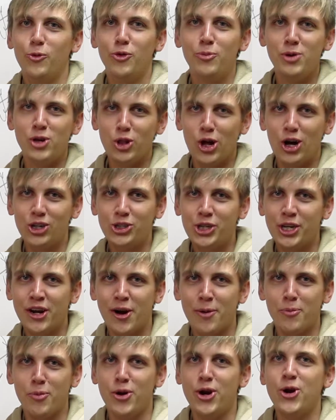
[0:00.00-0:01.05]
We'll be launching
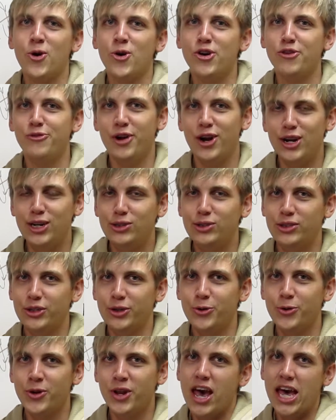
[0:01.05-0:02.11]
our pre-order very
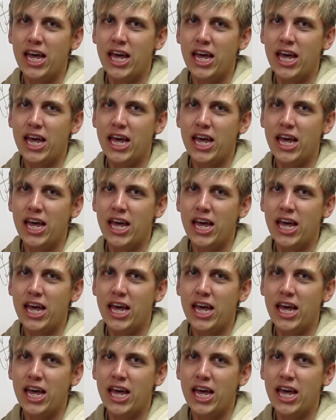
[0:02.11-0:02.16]
soon,